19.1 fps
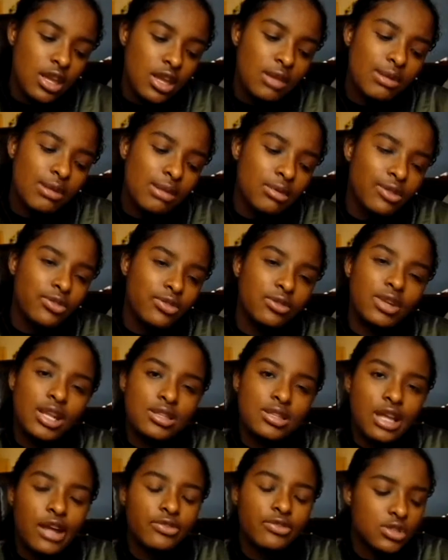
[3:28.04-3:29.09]
And maybe a few
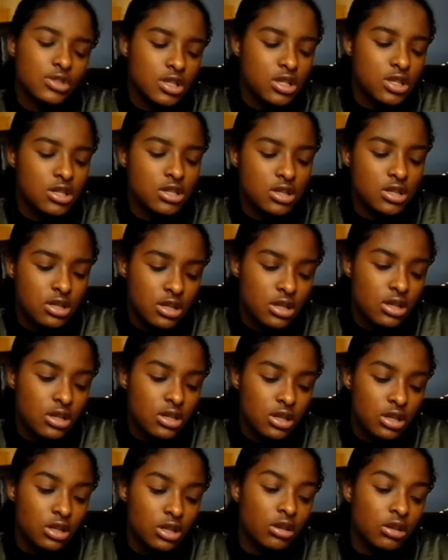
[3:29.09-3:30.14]
days after,
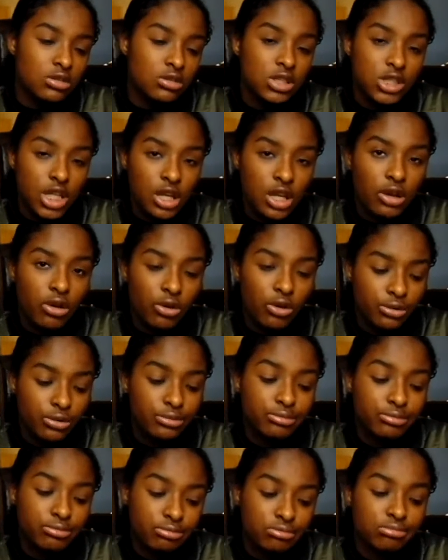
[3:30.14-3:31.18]
go see J. Cole.
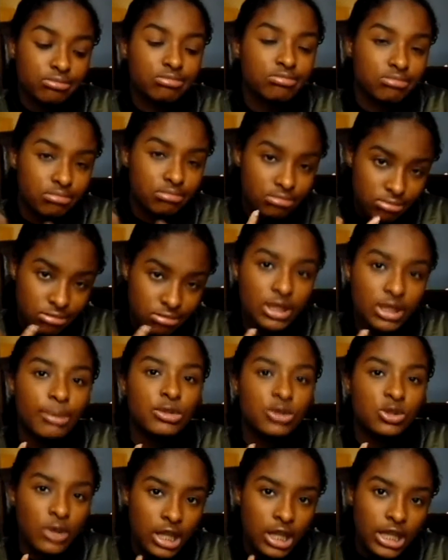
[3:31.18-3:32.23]

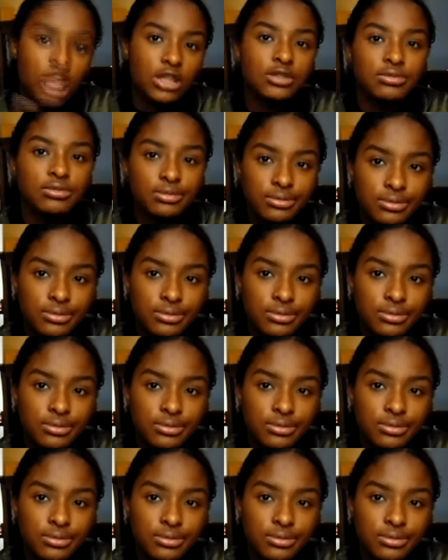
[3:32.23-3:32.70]
Come to Atlanta.